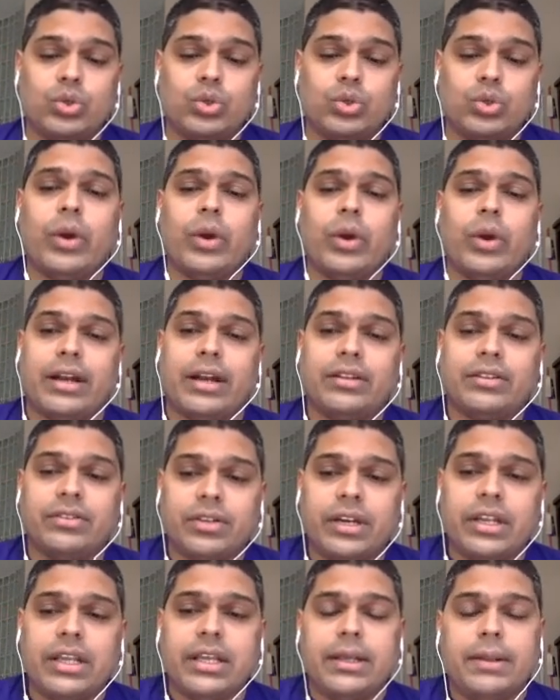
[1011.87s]
2 and
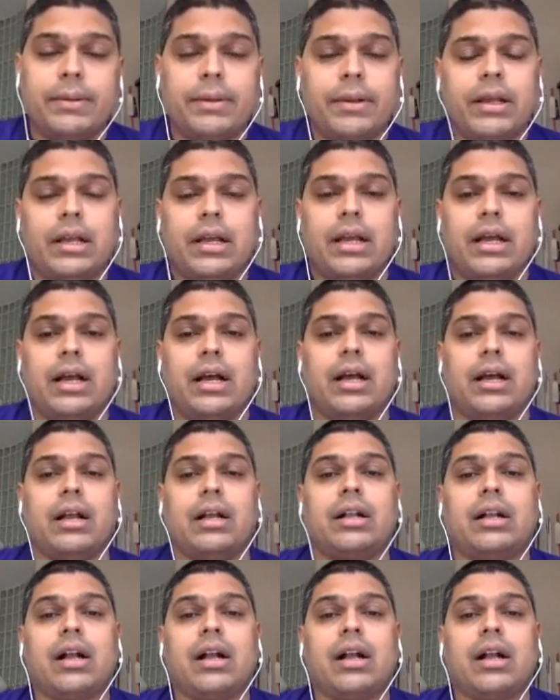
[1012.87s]
3 uh,